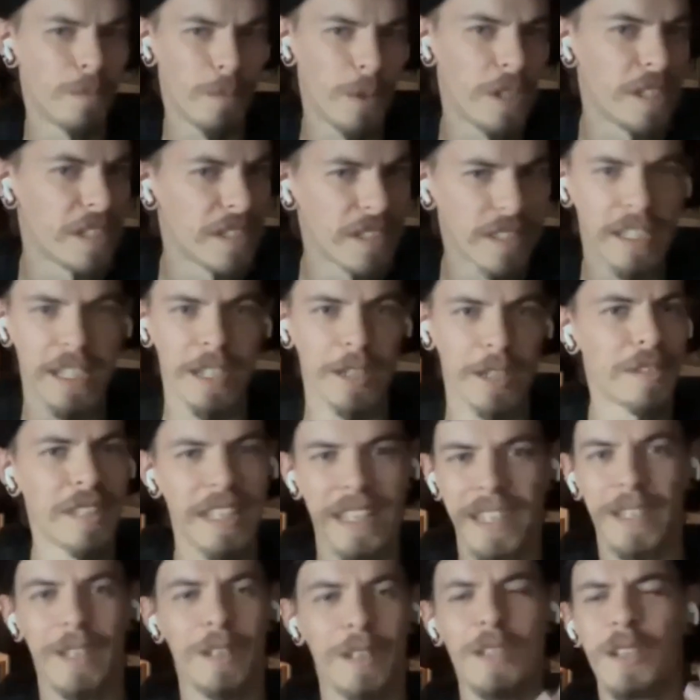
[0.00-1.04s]
a once a year
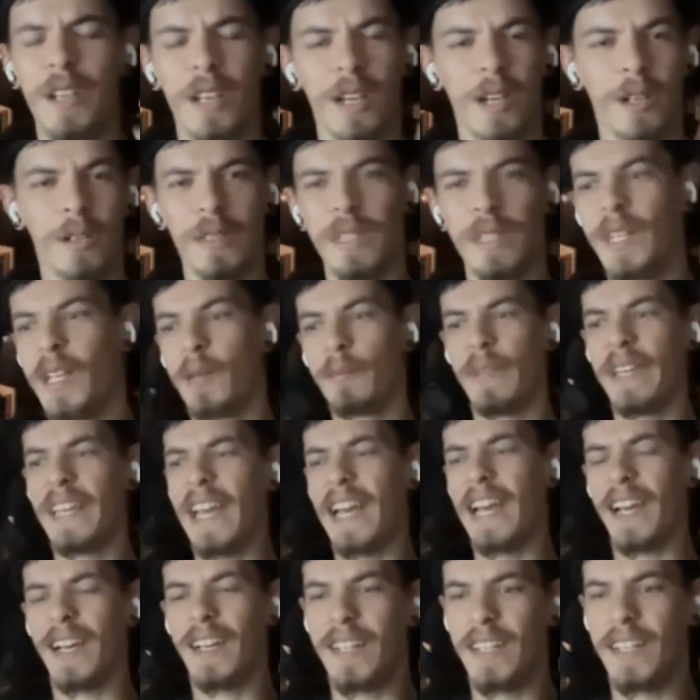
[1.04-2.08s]
thing, but
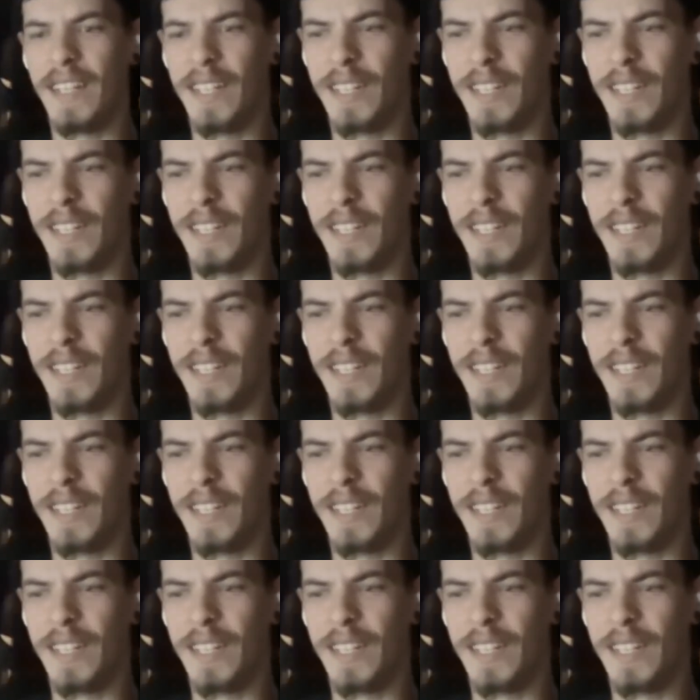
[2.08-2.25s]
yeah,